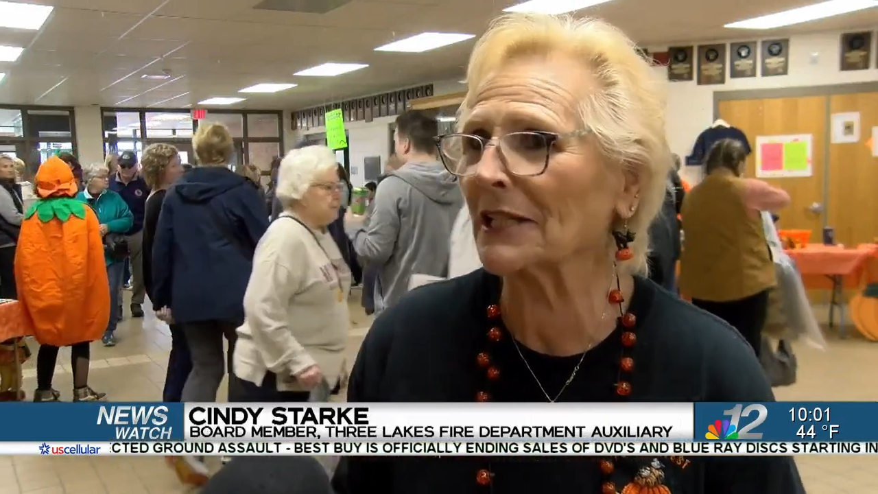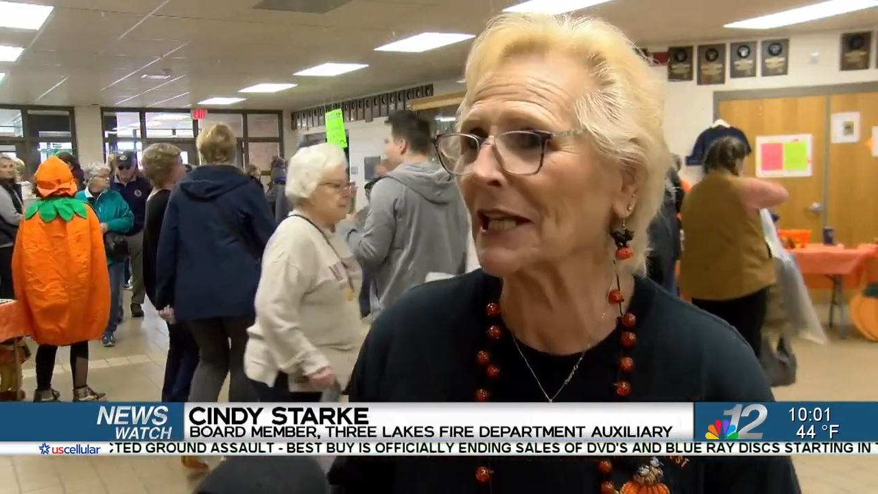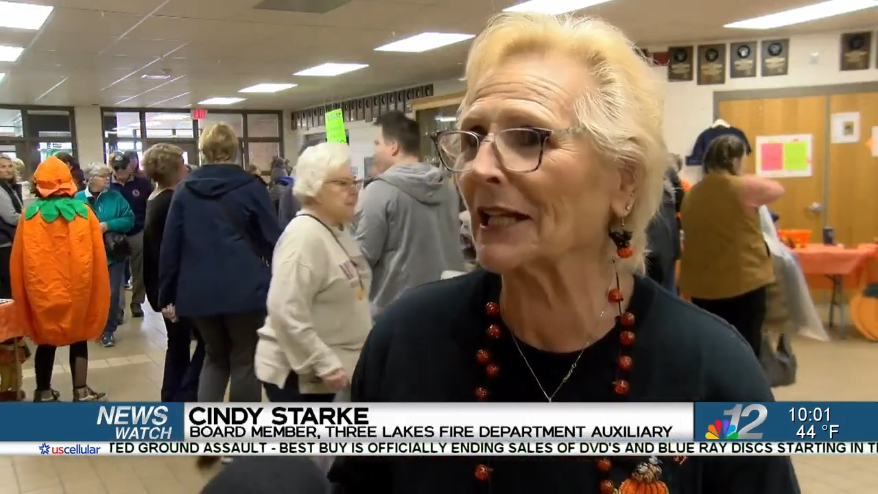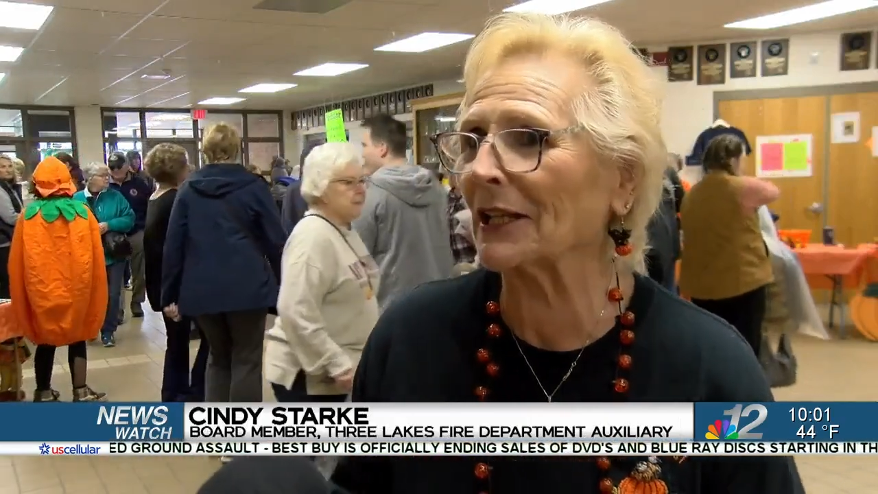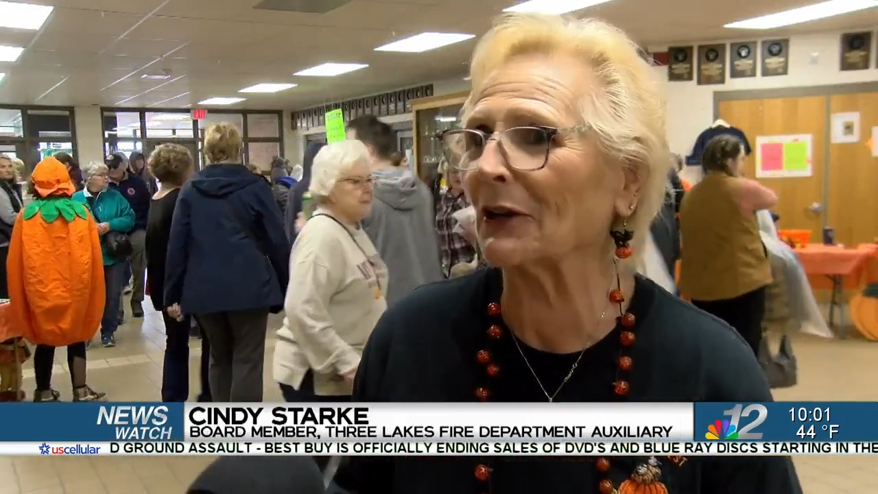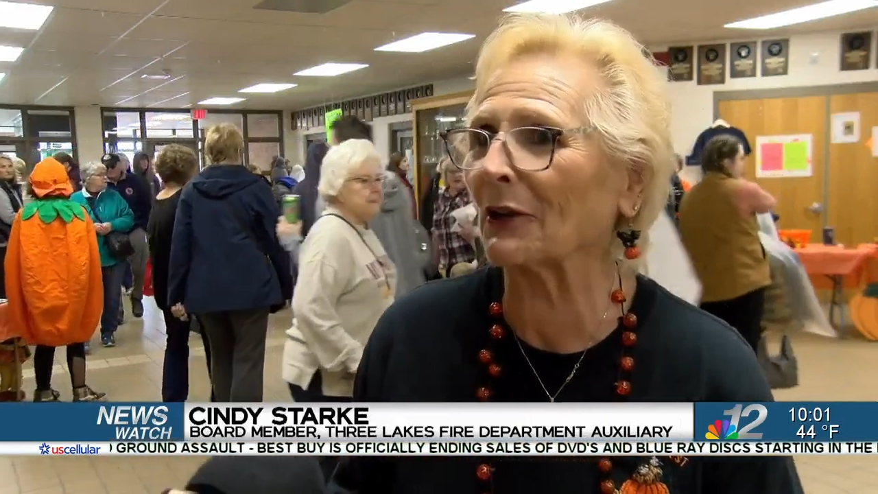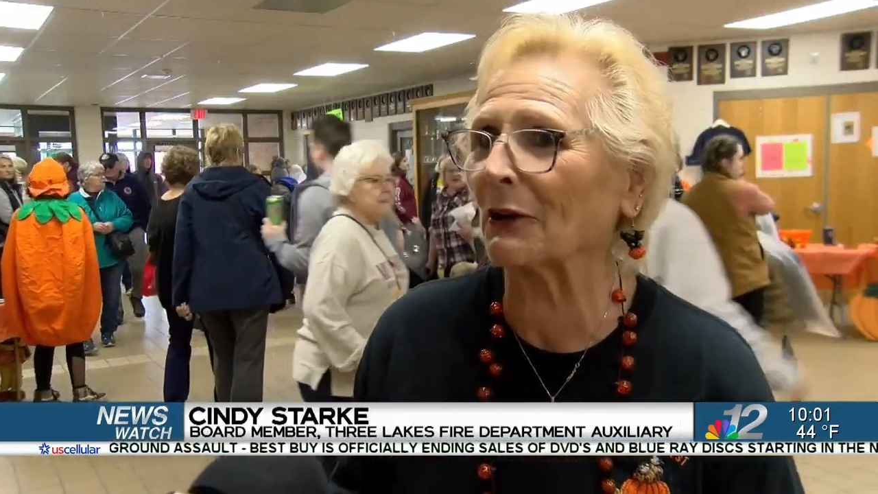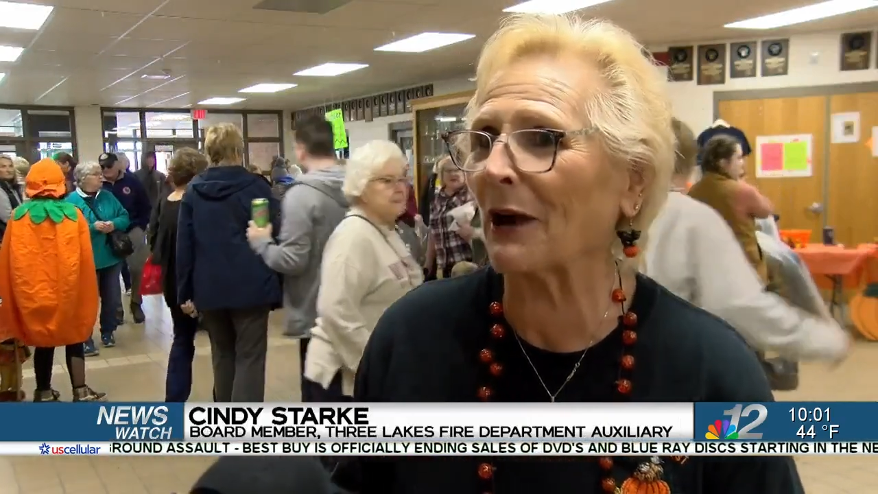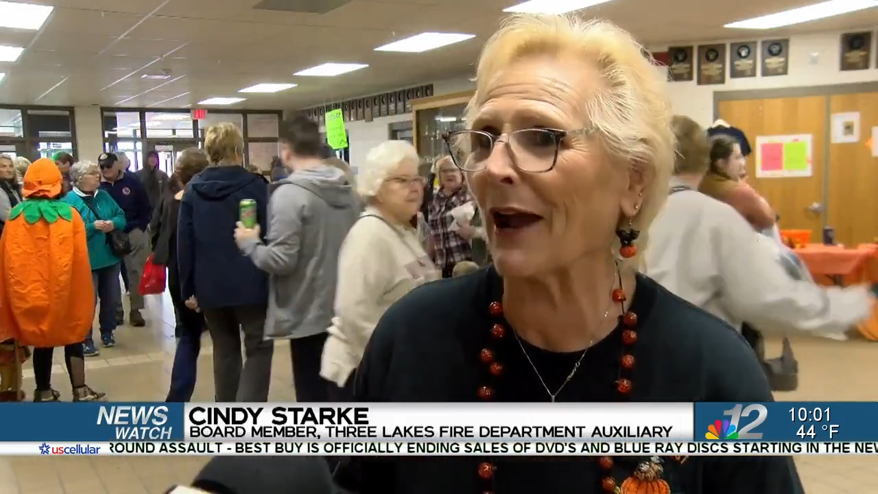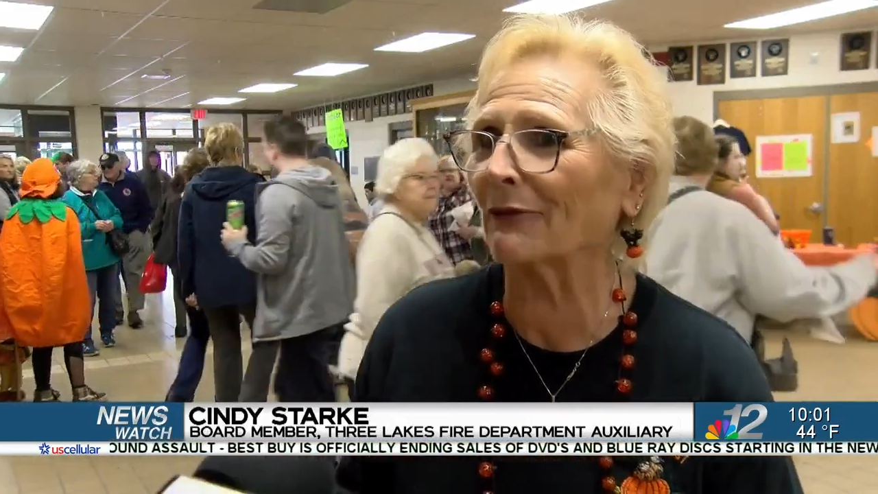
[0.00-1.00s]
I take care of
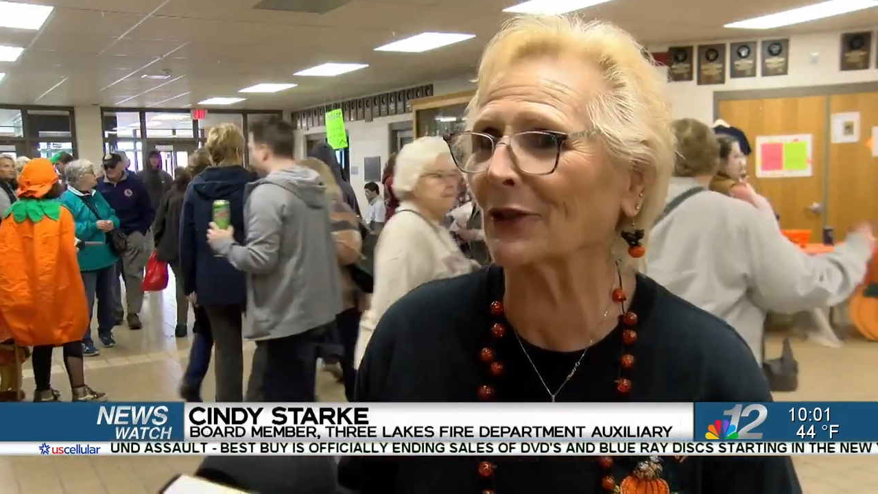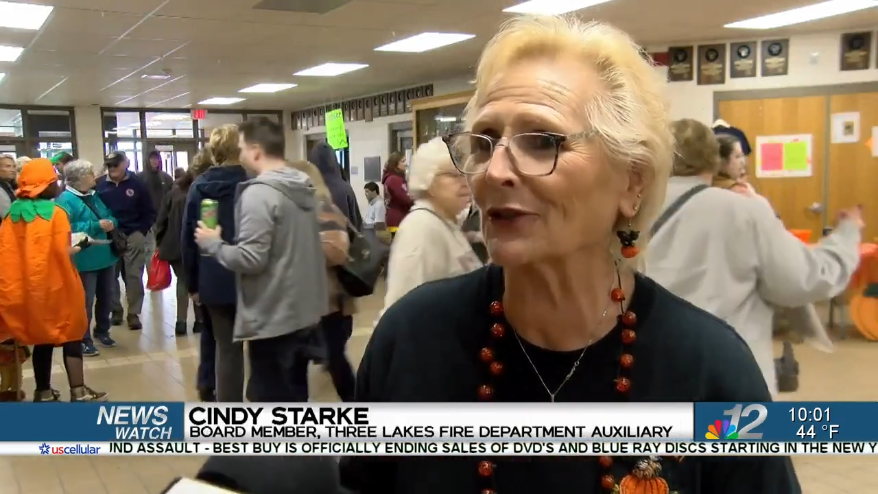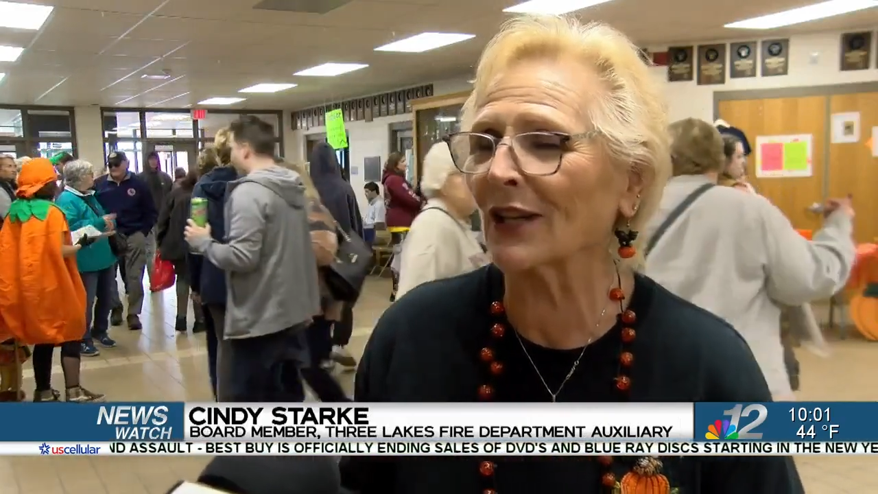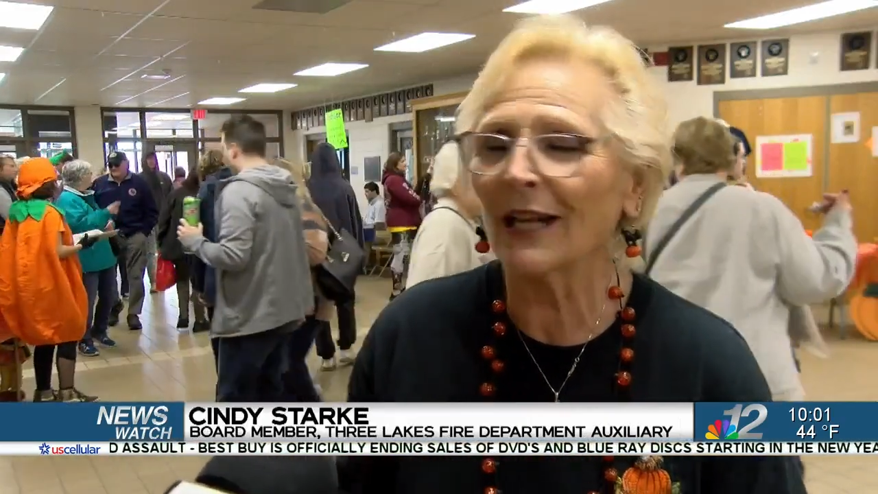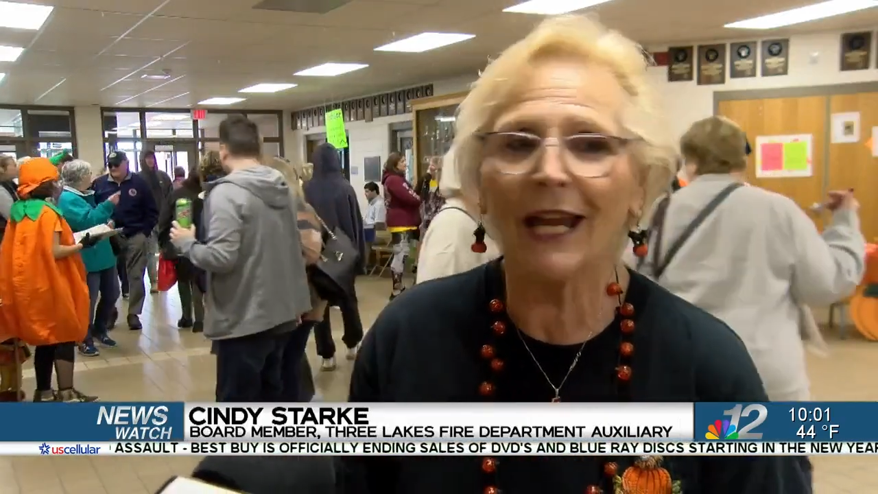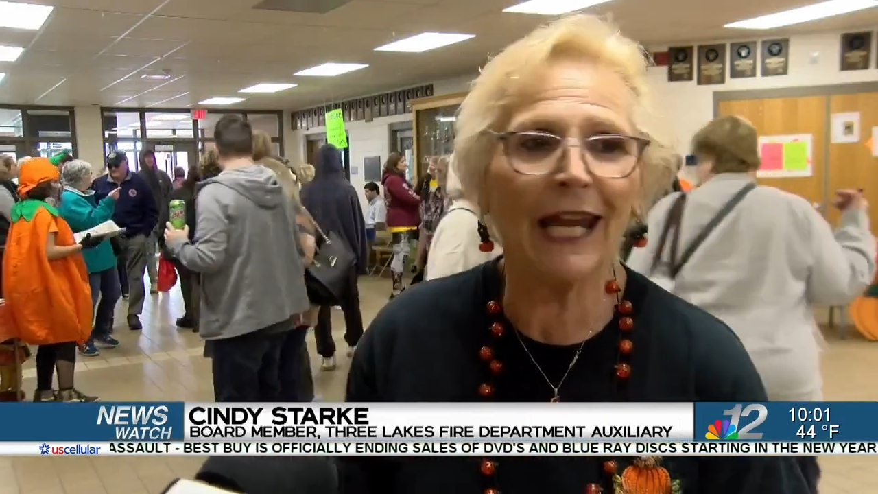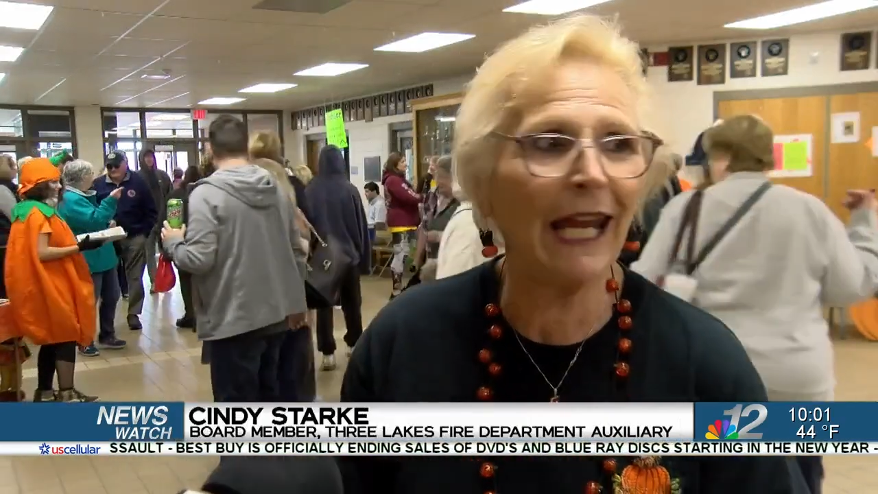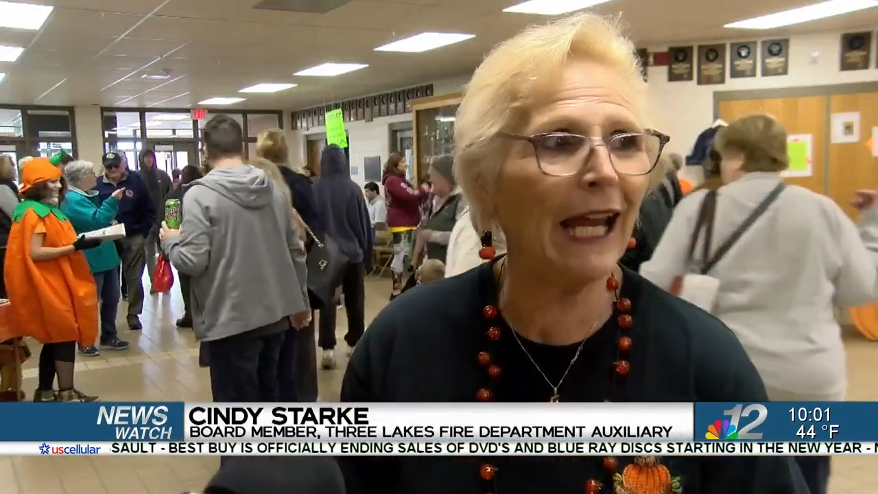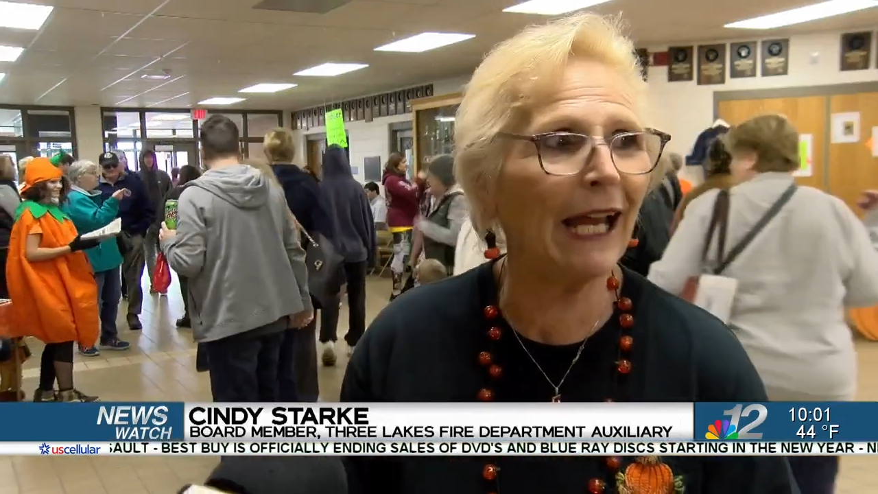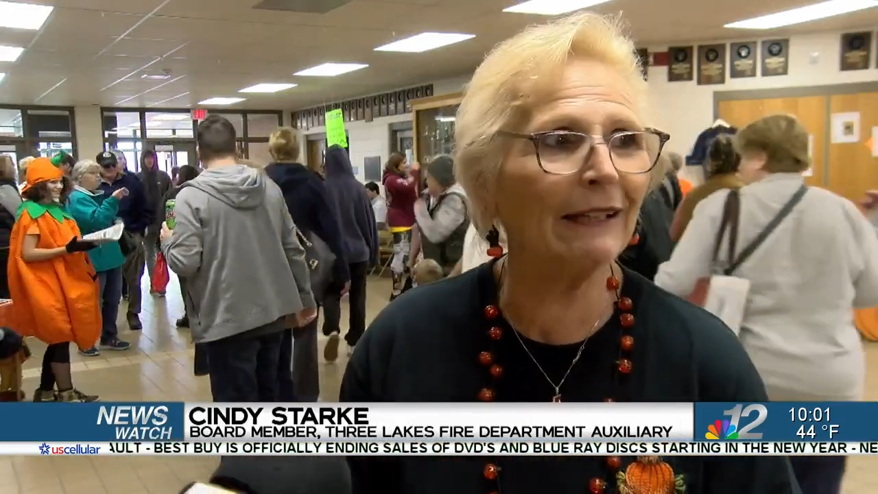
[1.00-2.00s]
the crafters,
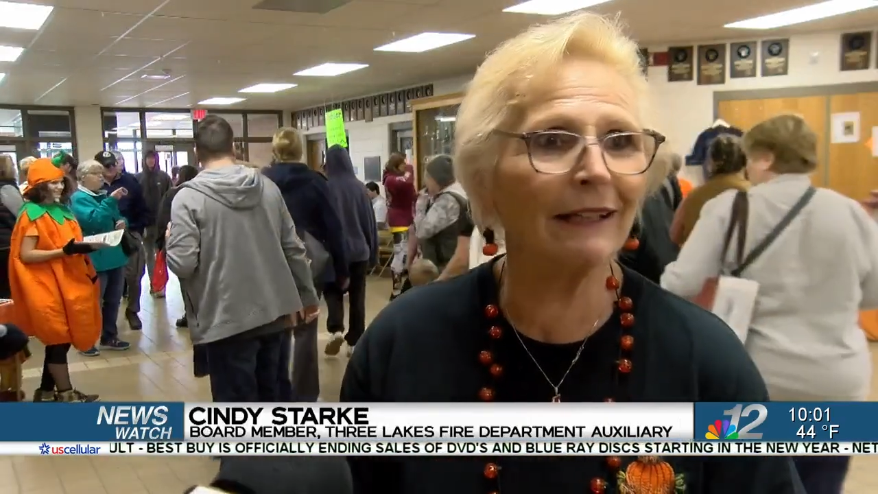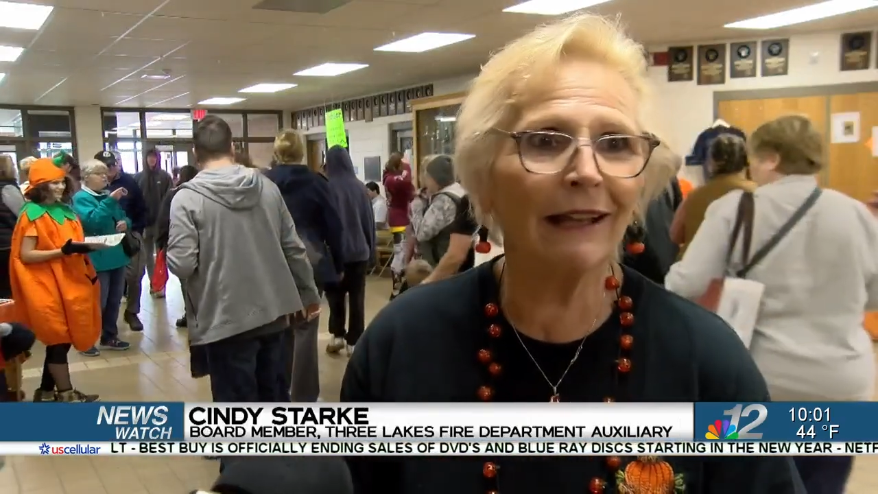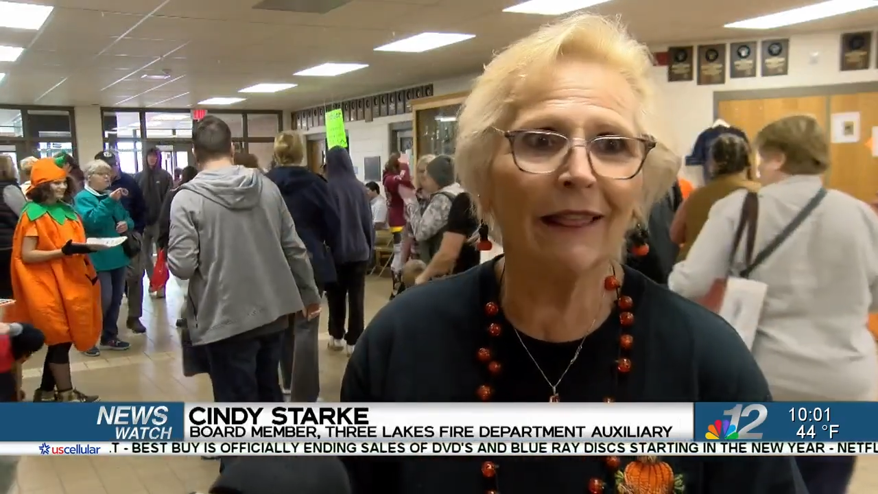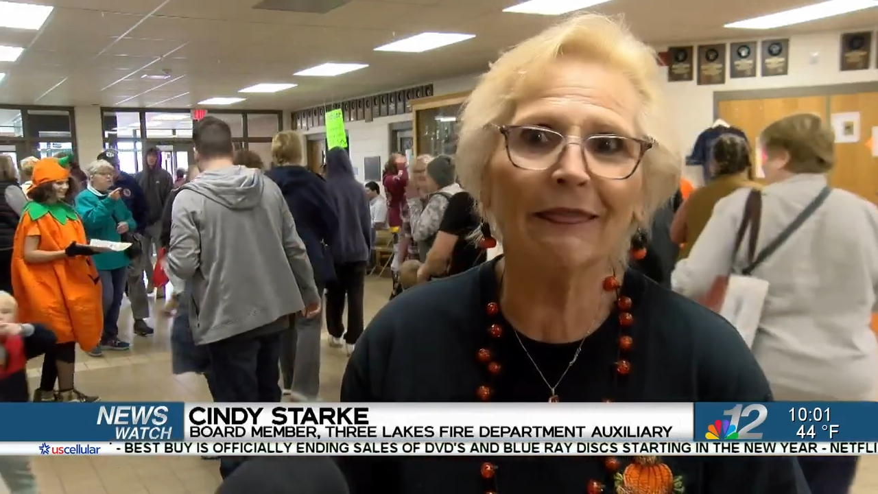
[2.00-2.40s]
and